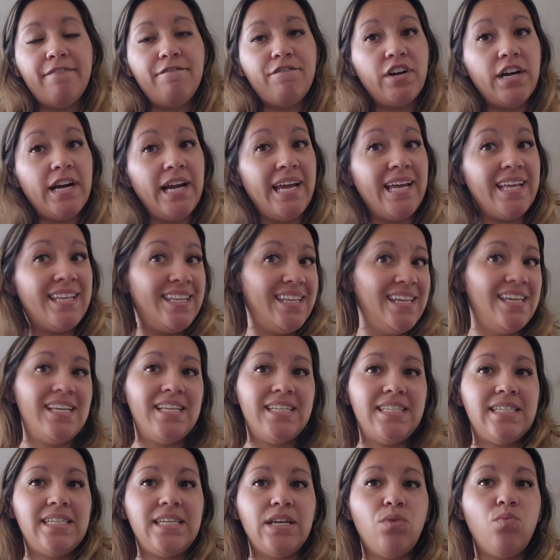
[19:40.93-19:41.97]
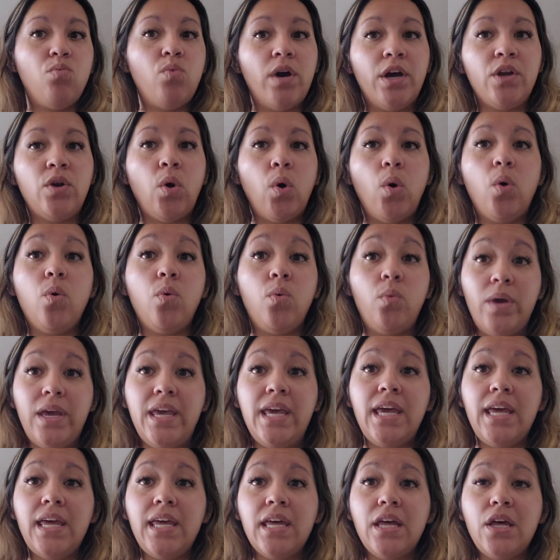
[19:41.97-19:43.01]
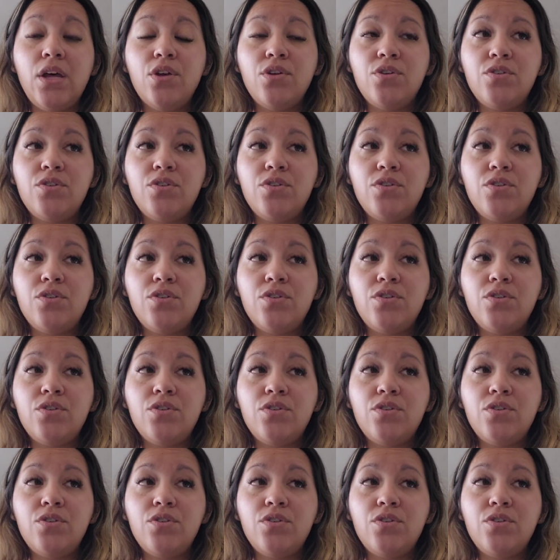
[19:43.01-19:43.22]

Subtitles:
for at least 1 whole week.